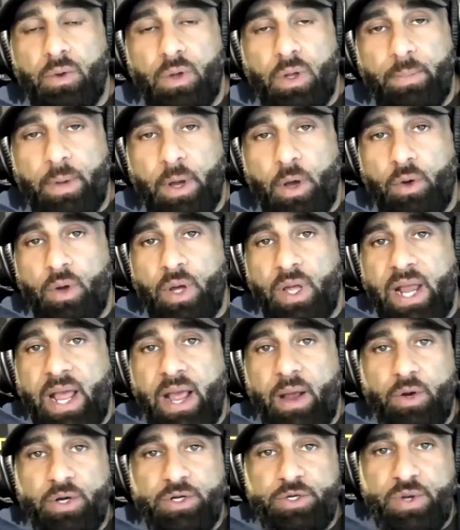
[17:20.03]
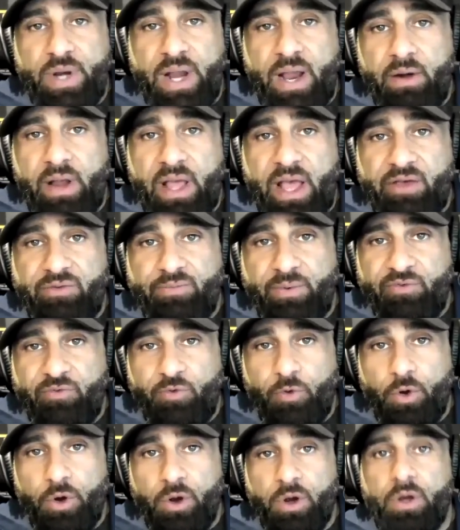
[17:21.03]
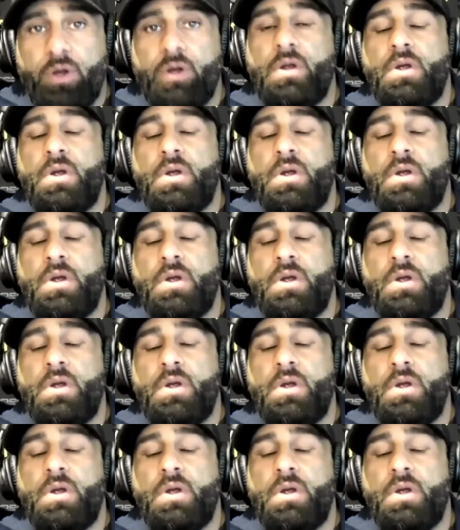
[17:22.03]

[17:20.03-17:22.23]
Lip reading: about an hour to an hour and a half before.